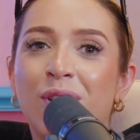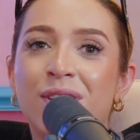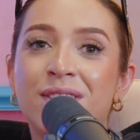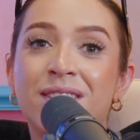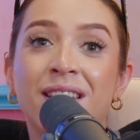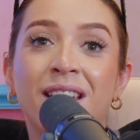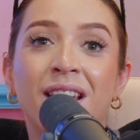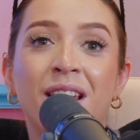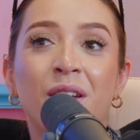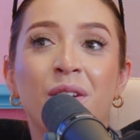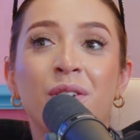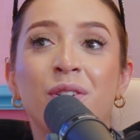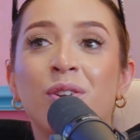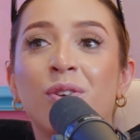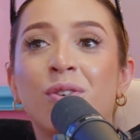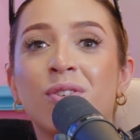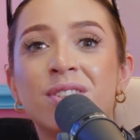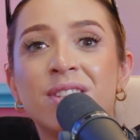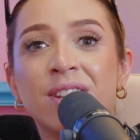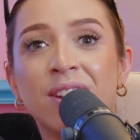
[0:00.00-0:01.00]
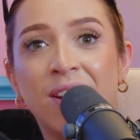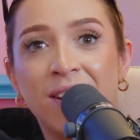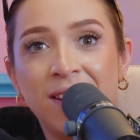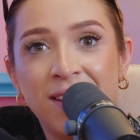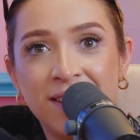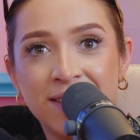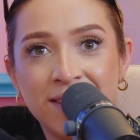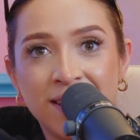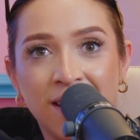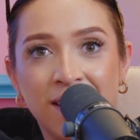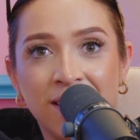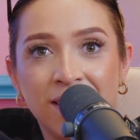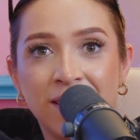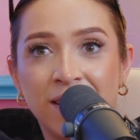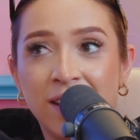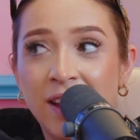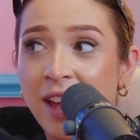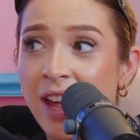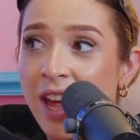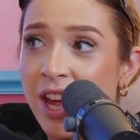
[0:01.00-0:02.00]
I said, "Hello, you're on tonight. Let's go."
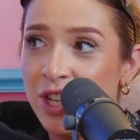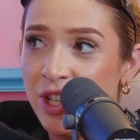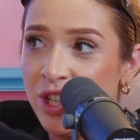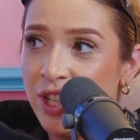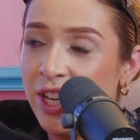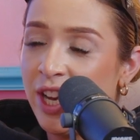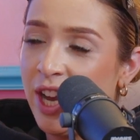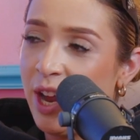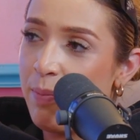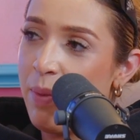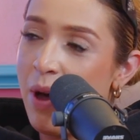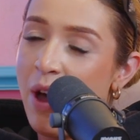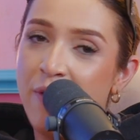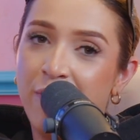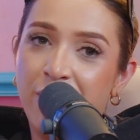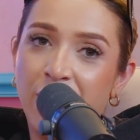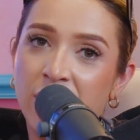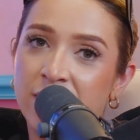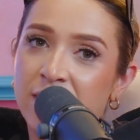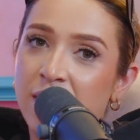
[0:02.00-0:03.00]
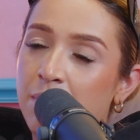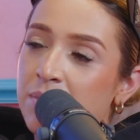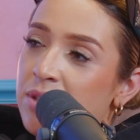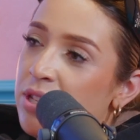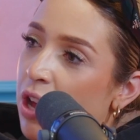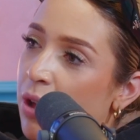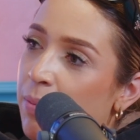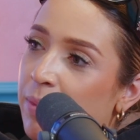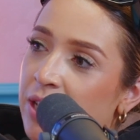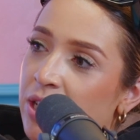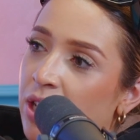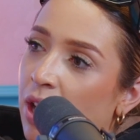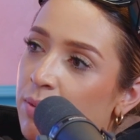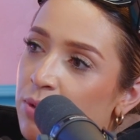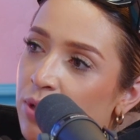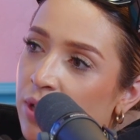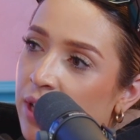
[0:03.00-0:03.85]
And she did it, but I fucked up so many times.